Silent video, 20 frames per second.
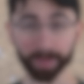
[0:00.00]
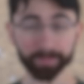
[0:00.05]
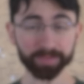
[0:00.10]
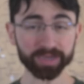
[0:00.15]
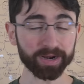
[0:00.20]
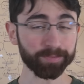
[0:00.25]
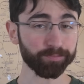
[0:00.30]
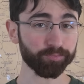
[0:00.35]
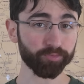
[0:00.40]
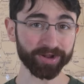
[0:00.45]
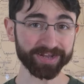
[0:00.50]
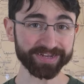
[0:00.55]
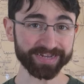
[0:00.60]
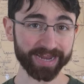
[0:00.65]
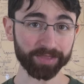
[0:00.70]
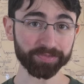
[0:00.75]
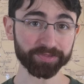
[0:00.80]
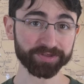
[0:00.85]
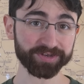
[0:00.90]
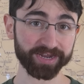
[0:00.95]
I'm going to break
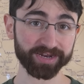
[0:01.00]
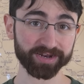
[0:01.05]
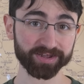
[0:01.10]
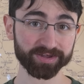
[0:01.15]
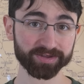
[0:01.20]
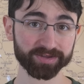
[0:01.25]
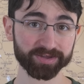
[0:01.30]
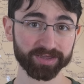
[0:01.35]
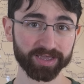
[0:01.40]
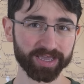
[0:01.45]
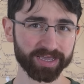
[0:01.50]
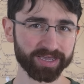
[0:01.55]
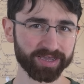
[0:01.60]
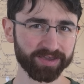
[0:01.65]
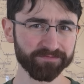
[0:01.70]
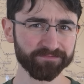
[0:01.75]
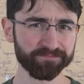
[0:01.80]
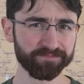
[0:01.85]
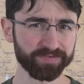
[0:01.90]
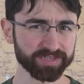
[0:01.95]
down the data,
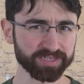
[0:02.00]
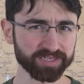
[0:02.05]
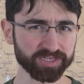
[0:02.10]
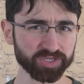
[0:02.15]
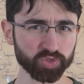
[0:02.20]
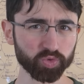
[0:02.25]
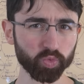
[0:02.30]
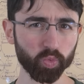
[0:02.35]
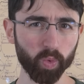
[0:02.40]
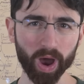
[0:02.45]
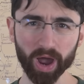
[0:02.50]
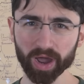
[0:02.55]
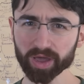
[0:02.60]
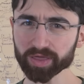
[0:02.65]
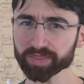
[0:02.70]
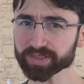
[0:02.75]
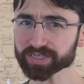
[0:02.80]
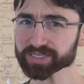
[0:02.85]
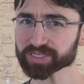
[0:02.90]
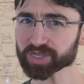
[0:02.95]
convince you
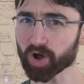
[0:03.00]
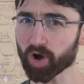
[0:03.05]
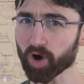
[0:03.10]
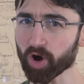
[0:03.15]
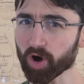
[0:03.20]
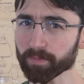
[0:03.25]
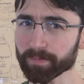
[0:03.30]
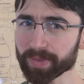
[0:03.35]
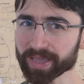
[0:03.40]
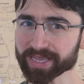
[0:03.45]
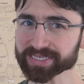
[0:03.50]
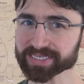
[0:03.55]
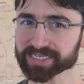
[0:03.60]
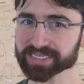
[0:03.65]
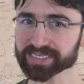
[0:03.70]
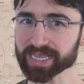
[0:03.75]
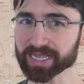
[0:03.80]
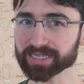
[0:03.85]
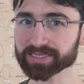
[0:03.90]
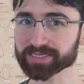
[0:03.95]
why this all makes
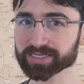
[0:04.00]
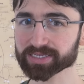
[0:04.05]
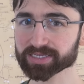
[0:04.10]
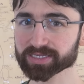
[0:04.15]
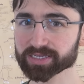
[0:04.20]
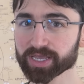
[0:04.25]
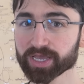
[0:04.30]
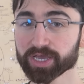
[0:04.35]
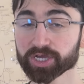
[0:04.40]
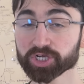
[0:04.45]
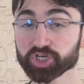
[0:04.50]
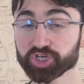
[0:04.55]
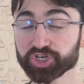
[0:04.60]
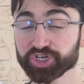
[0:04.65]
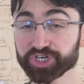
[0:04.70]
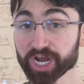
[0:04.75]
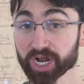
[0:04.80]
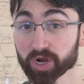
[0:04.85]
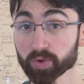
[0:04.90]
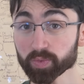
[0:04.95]
sense,
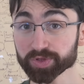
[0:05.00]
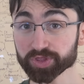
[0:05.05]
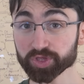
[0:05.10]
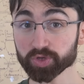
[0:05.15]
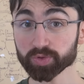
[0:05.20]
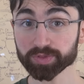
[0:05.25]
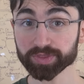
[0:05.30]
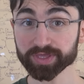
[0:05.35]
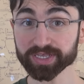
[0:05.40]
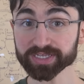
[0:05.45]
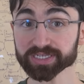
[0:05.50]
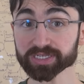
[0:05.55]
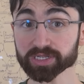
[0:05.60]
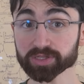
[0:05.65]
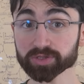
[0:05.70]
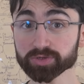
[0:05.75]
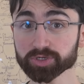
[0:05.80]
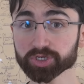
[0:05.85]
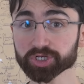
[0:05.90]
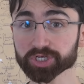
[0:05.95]
share with you the
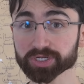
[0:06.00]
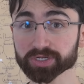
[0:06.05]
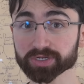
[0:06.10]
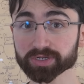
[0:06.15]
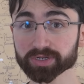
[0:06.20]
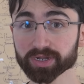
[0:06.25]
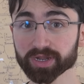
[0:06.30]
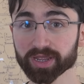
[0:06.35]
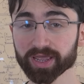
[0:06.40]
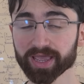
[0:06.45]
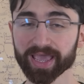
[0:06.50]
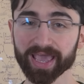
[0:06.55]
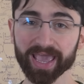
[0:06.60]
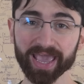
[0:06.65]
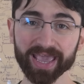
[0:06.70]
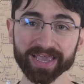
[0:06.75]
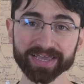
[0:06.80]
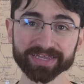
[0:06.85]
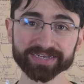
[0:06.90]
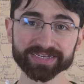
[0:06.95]
solution,
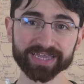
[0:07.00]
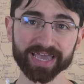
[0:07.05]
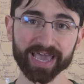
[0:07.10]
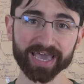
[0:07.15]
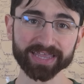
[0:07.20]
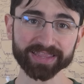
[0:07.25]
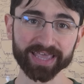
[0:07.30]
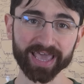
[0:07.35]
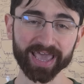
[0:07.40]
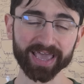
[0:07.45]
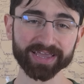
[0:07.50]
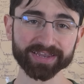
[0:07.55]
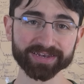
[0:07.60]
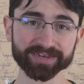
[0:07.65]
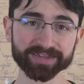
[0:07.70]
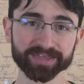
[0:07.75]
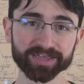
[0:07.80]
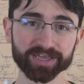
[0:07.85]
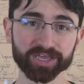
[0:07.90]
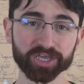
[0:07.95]
and at the
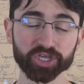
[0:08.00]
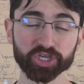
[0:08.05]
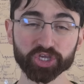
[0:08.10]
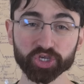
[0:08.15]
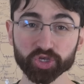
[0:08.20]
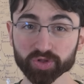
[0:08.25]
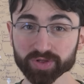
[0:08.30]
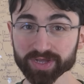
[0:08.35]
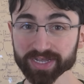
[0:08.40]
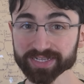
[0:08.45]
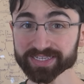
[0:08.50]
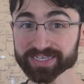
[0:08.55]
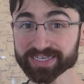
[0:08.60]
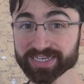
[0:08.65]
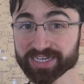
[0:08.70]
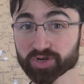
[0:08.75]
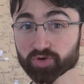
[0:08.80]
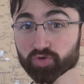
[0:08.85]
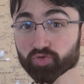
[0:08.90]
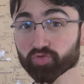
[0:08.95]
end, you'll get to
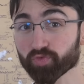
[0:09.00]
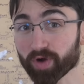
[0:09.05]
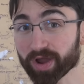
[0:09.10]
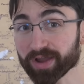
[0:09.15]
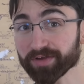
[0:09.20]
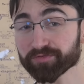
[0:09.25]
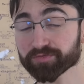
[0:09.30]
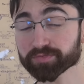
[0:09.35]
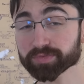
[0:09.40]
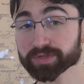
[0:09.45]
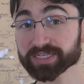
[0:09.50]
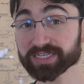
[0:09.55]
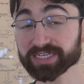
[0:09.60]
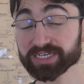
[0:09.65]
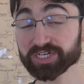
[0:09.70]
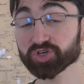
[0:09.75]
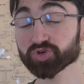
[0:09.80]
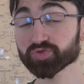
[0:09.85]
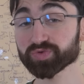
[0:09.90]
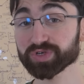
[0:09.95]
hear right from the
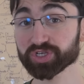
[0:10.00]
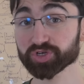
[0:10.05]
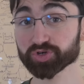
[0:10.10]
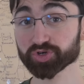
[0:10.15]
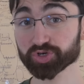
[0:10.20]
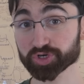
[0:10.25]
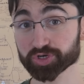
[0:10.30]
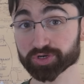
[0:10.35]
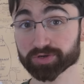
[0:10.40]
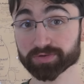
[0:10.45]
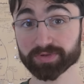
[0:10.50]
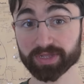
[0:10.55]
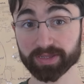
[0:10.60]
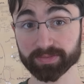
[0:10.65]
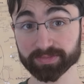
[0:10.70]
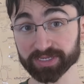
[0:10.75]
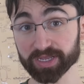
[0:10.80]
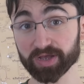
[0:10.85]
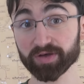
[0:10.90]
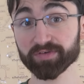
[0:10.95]
senior researcher
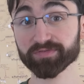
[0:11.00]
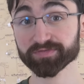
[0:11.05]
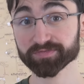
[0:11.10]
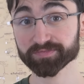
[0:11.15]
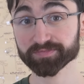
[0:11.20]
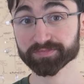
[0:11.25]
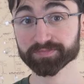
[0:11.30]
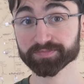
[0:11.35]
himself.